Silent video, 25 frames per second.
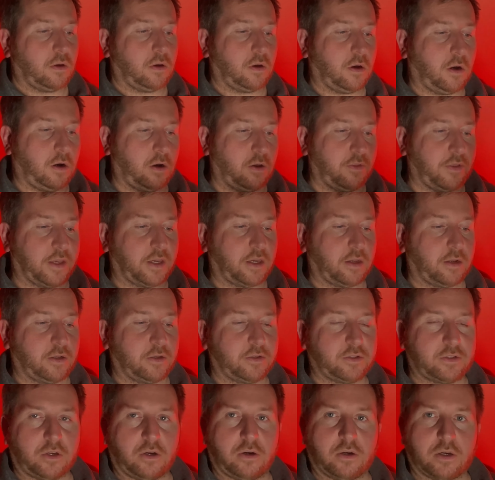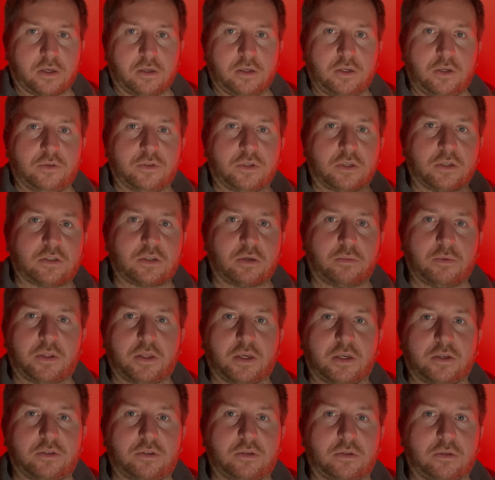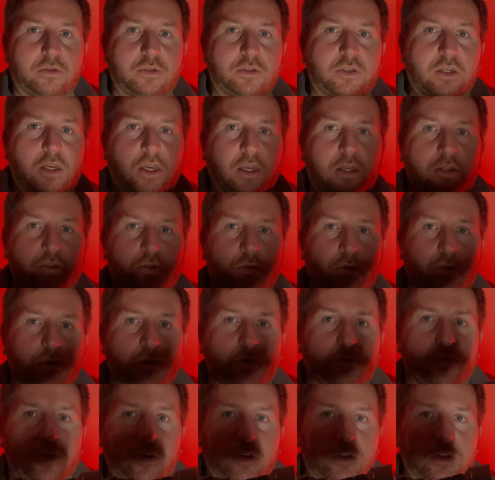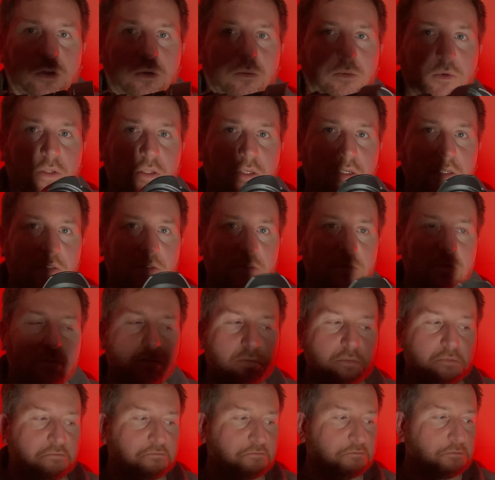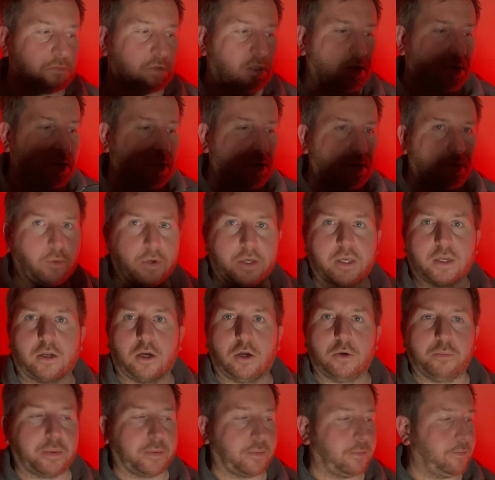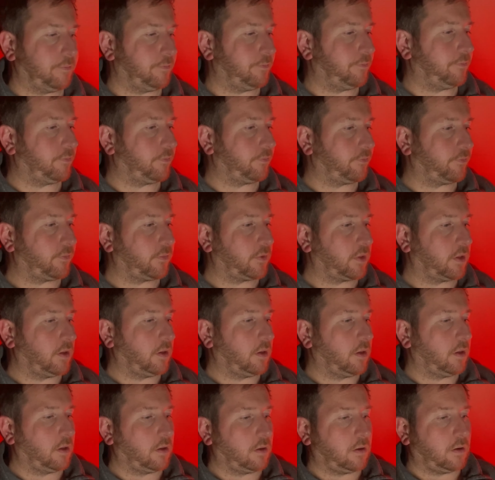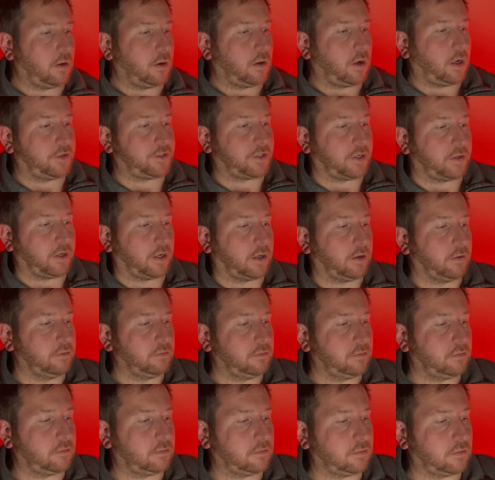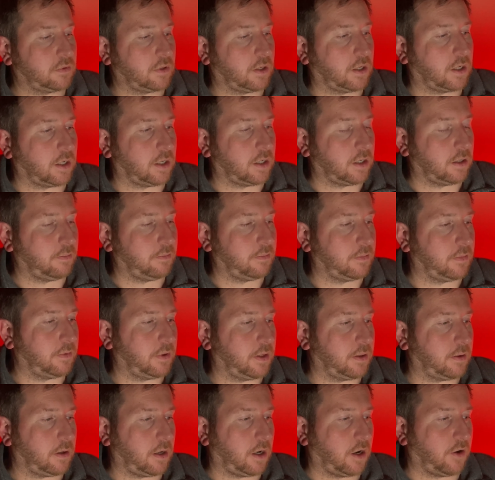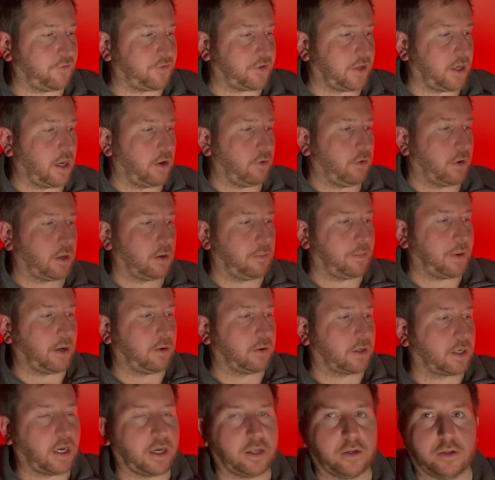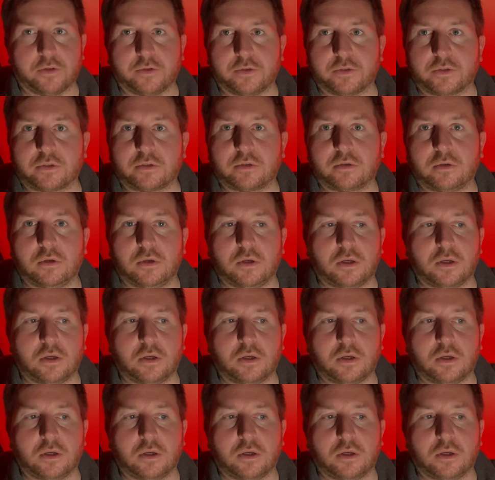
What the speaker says: are they going to start using some of this and stick it into a new version of one of these? We can hope. I don't know. After hearing about Canon's